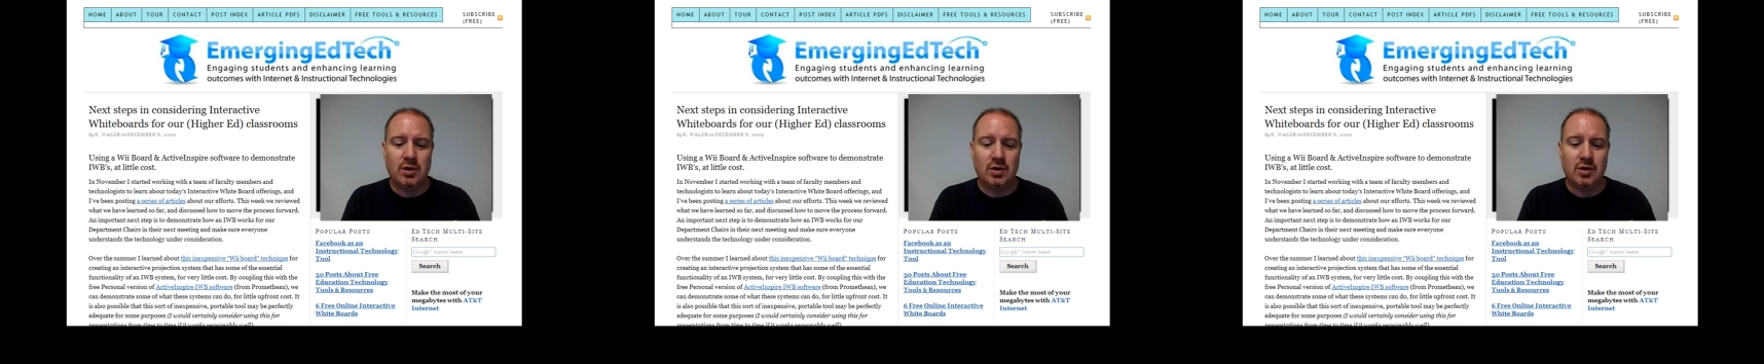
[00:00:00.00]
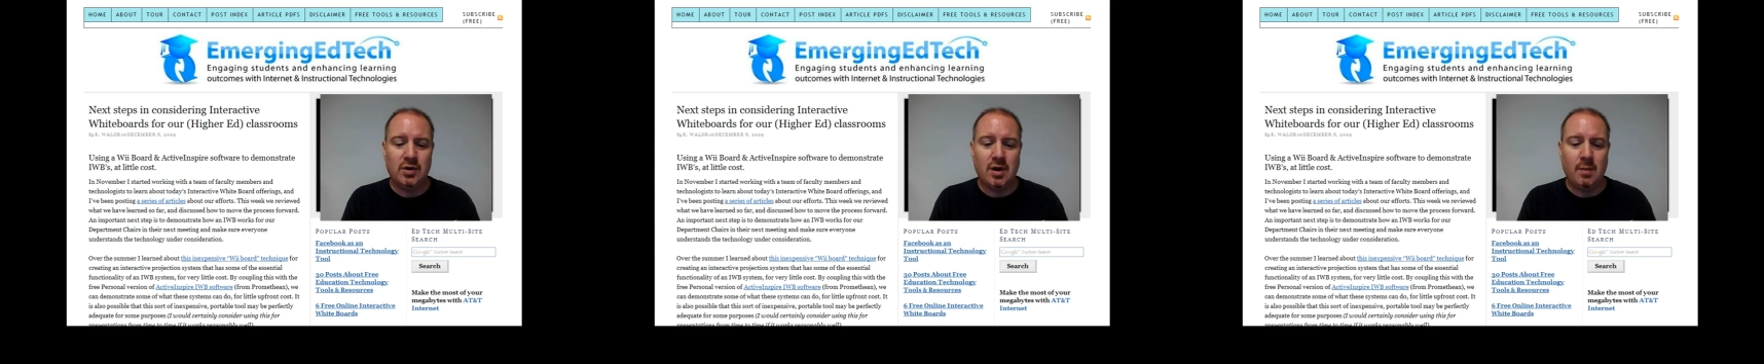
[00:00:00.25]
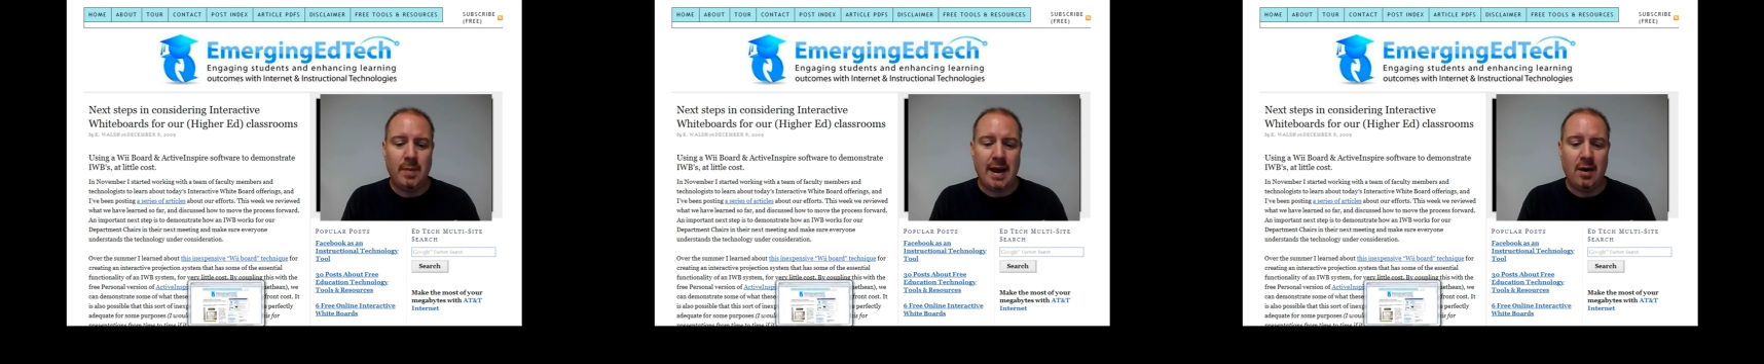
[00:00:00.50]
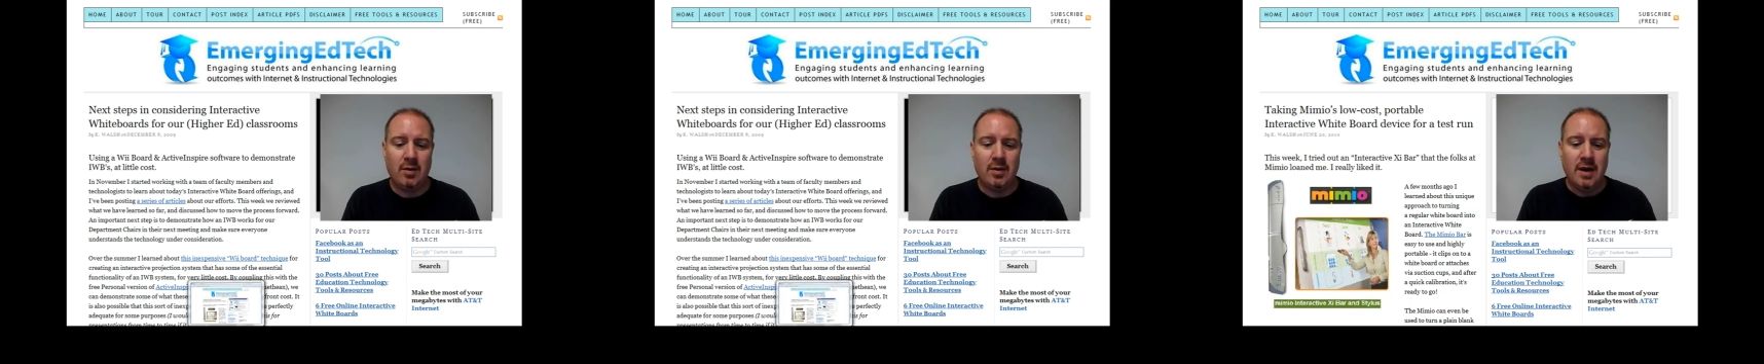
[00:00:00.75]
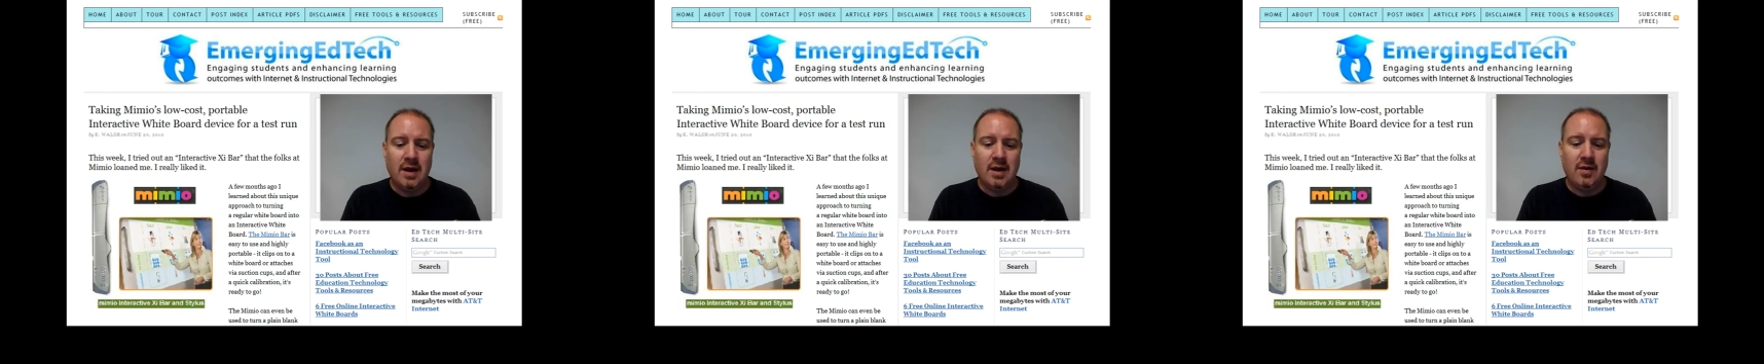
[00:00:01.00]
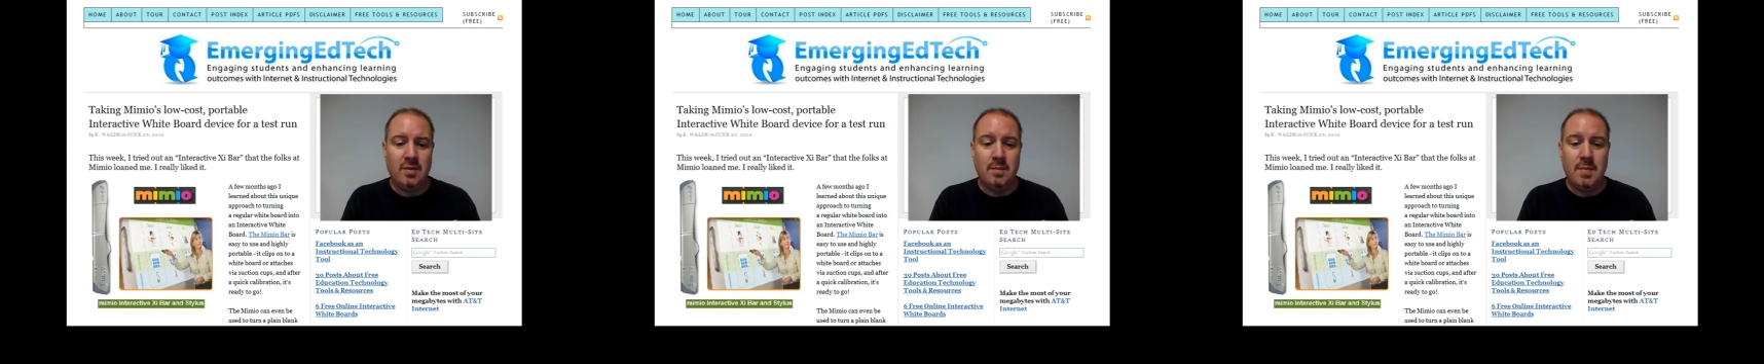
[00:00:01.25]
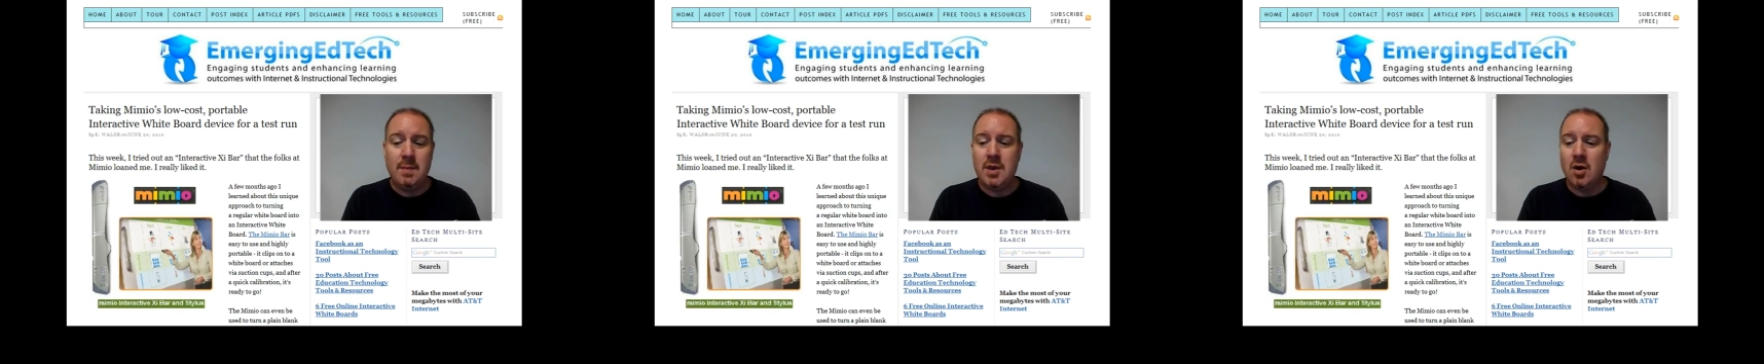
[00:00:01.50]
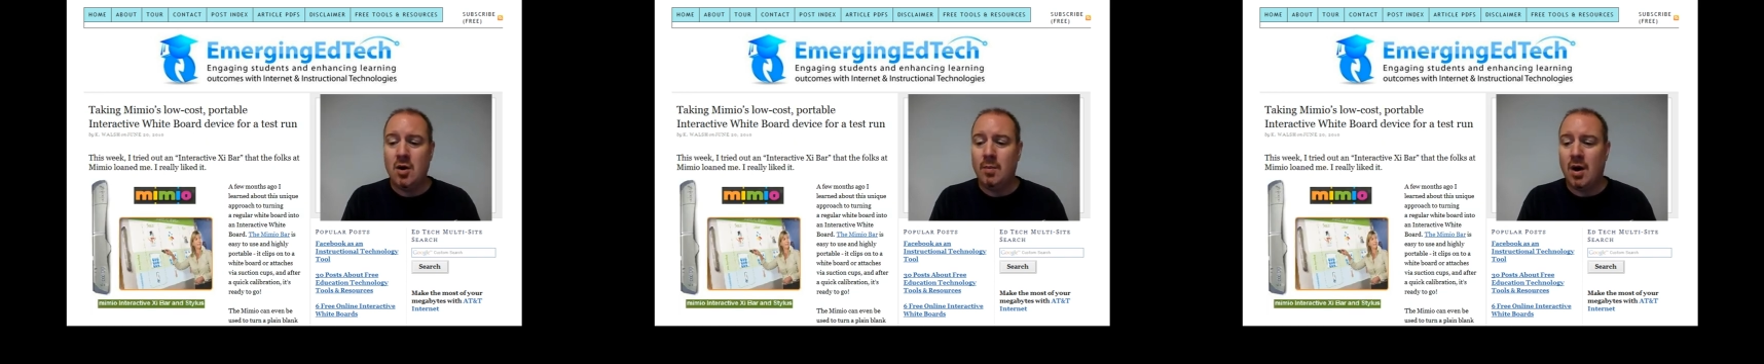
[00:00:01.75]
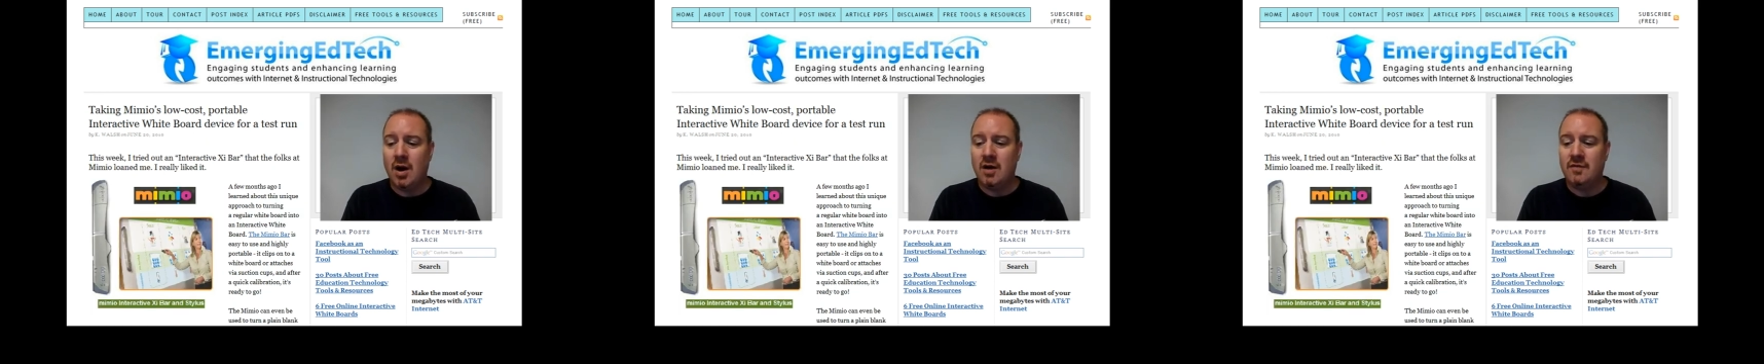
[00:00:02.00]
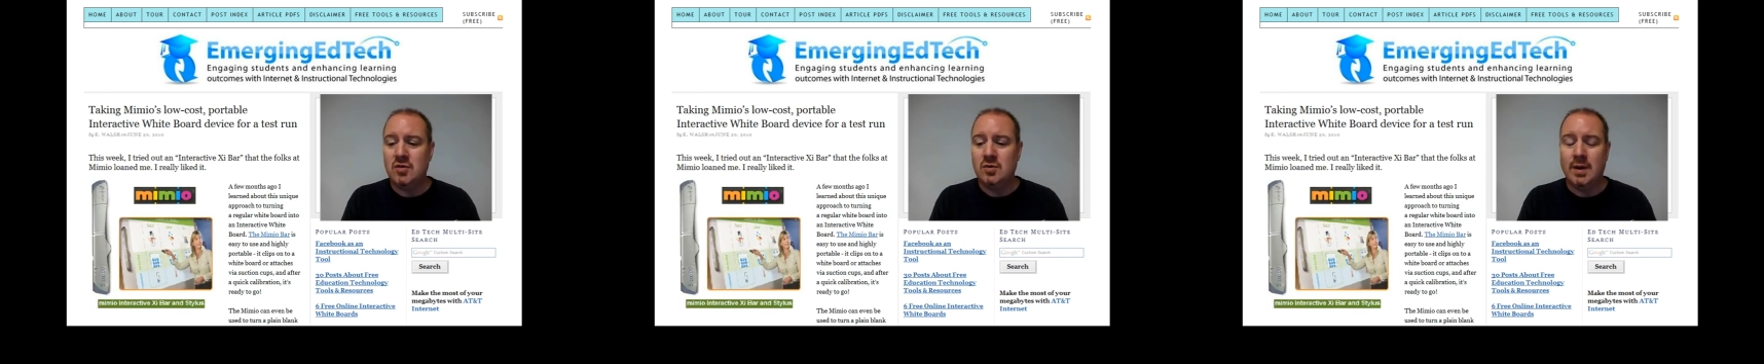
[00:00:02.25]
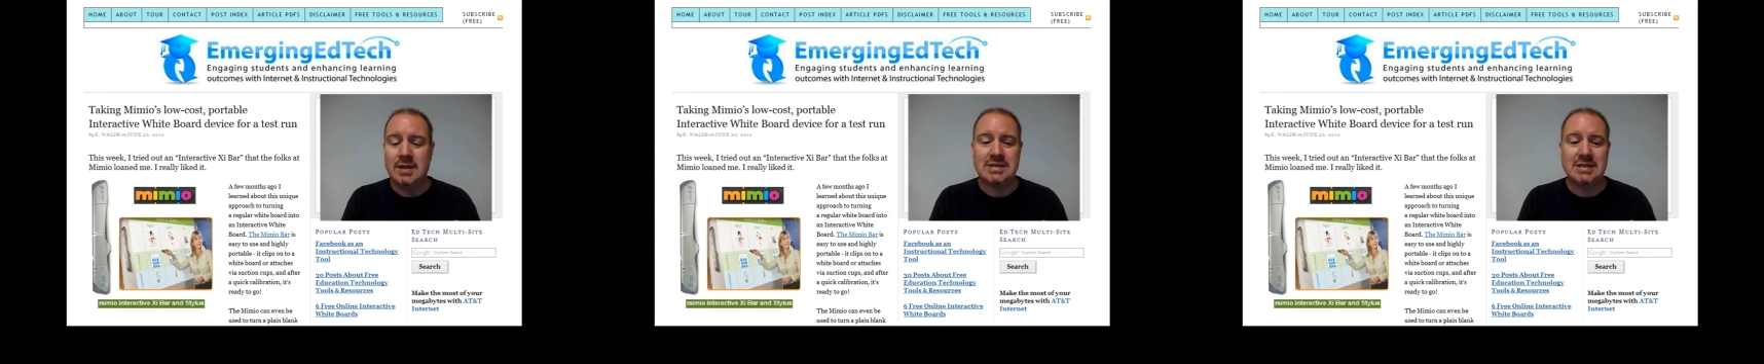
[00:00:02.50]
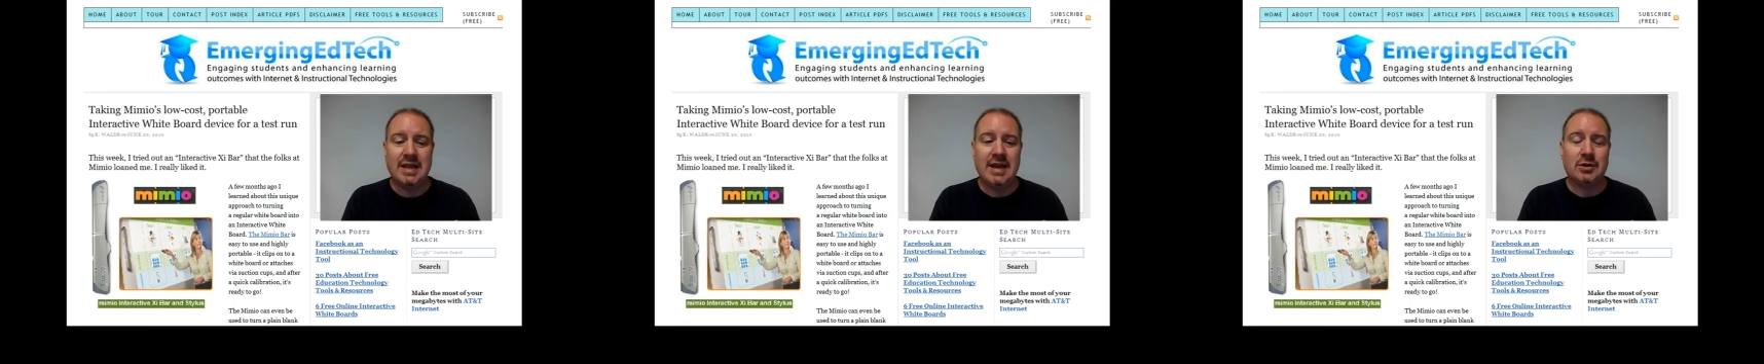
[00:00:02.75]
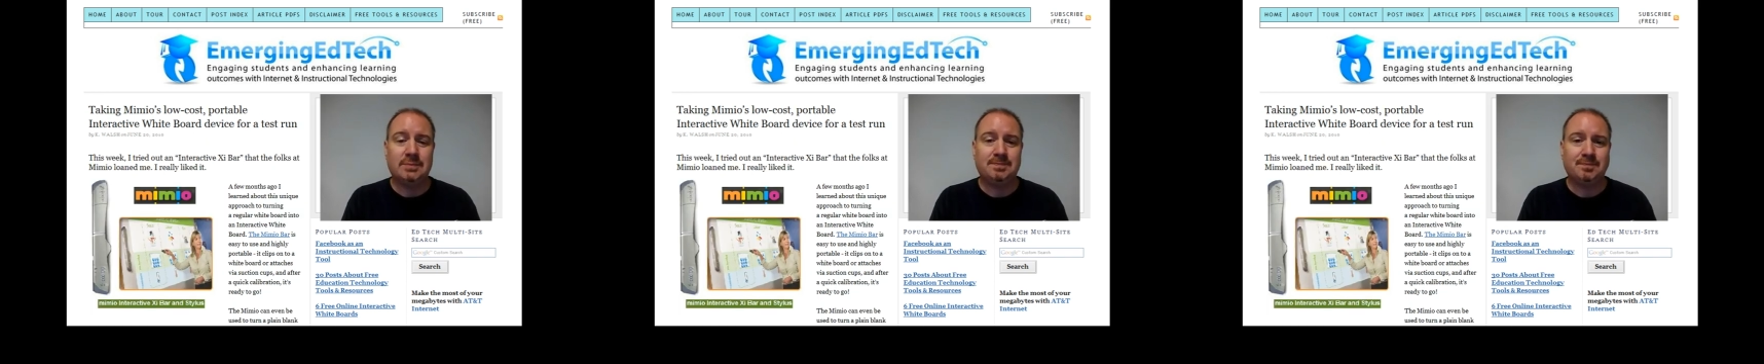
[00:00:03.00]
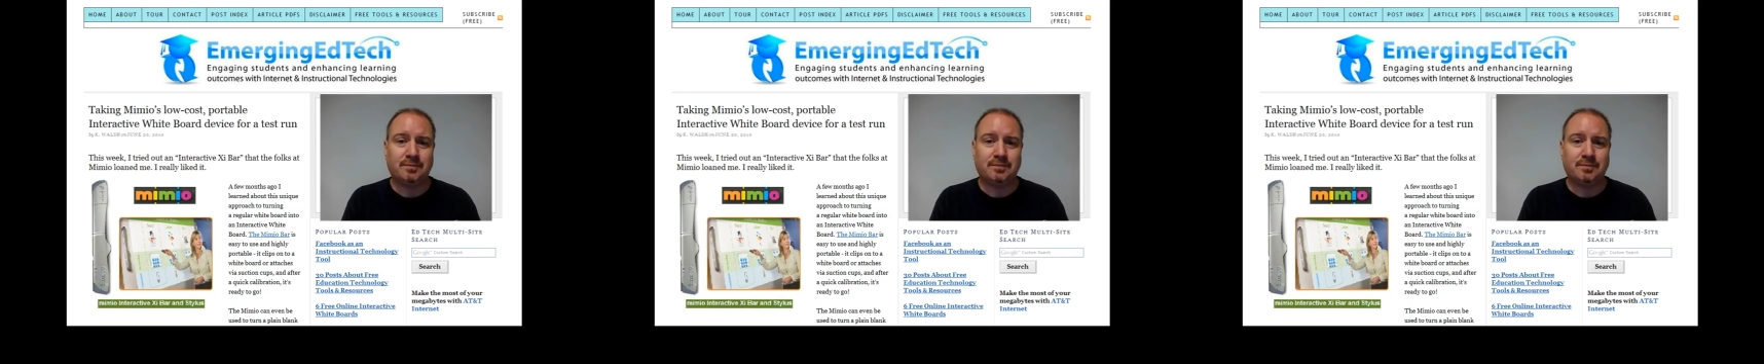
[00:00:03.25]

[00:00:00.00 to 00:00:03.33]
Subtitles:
learned about the Mimio Bar a few months later,